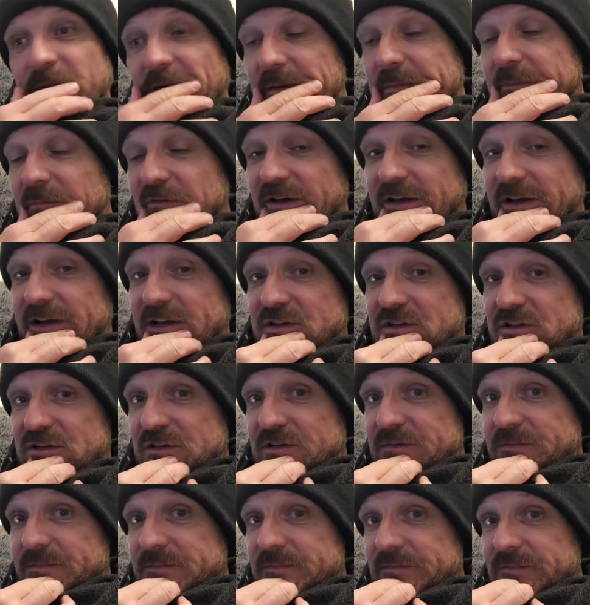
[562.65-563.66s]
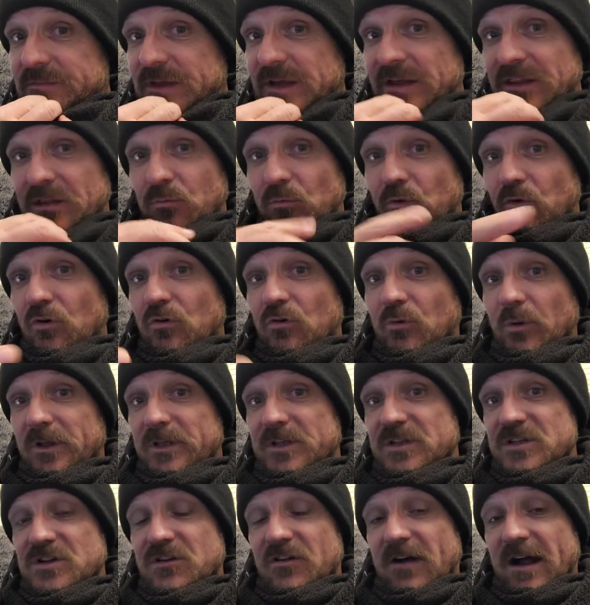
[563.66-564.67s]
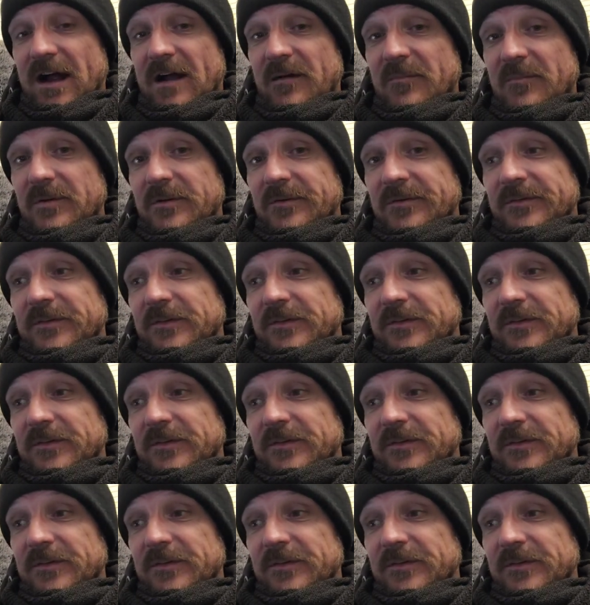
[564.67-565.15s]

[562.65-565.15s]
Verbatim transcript: by predation and the water quality's crap,